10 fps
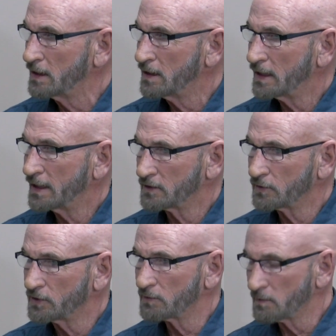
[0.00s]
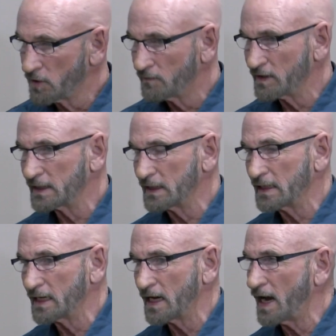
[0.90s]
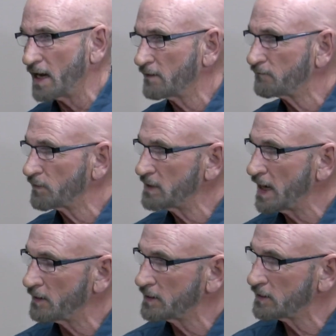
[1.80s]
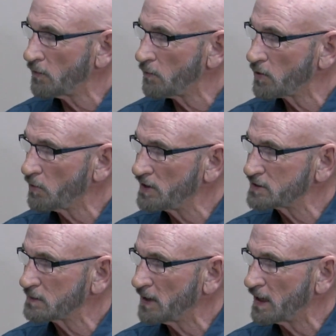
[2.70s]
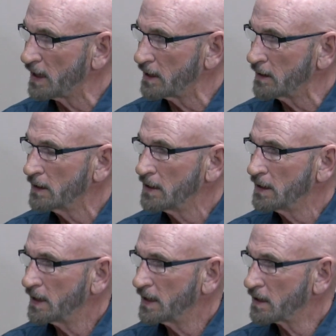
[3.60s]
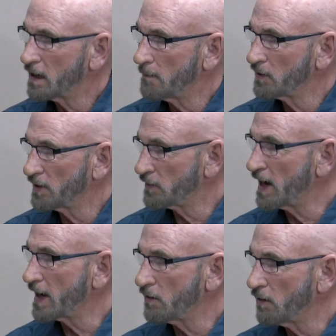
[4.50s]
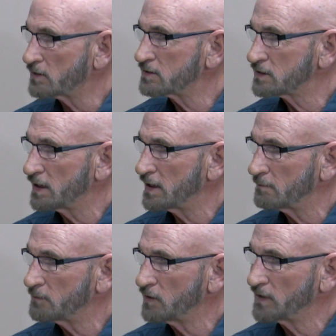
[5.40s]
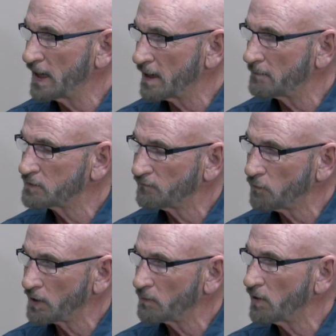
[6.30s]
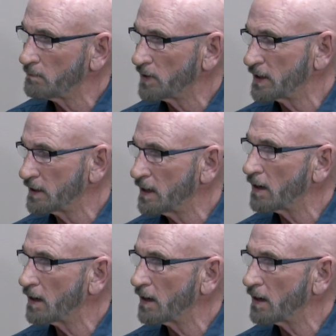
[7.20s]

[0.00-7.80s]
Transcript: included removing the island from down in the lower Quincy Bay and a couple other add-ons, moved that up to $41 million.